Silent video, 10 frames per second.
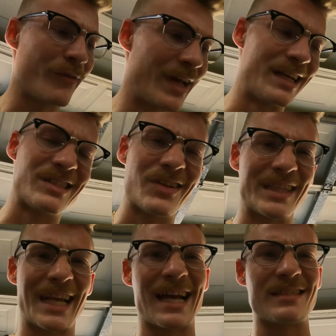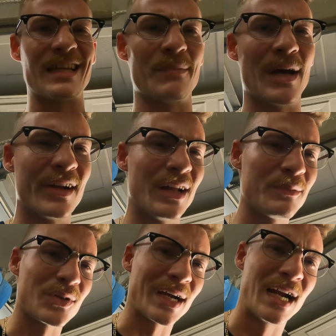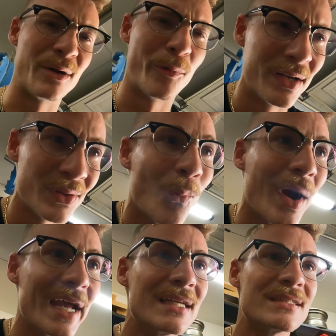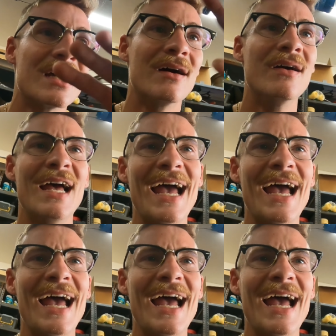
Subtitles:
and I still had the gas tank mounted up, so I kind of wanted to wait until